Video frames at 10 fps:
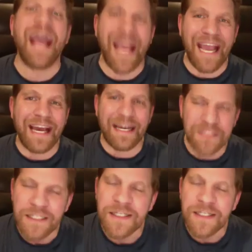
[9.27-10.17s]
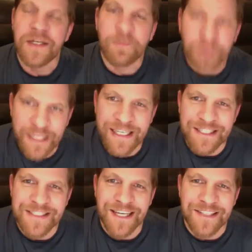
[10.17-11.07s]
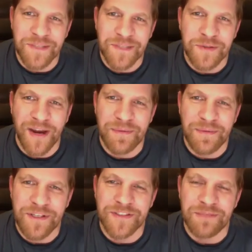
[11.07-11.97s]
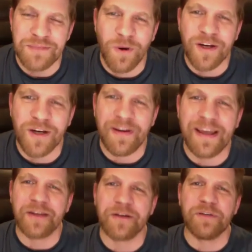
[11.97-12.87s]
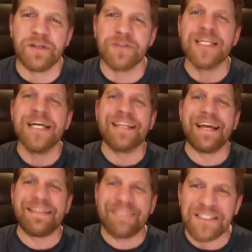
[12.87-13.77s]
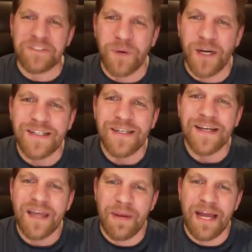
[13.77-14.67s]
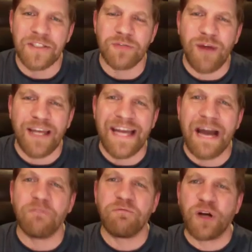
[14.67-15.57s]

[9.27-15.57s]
and please subscribe so you can see more great interviews like this one coming at you right now.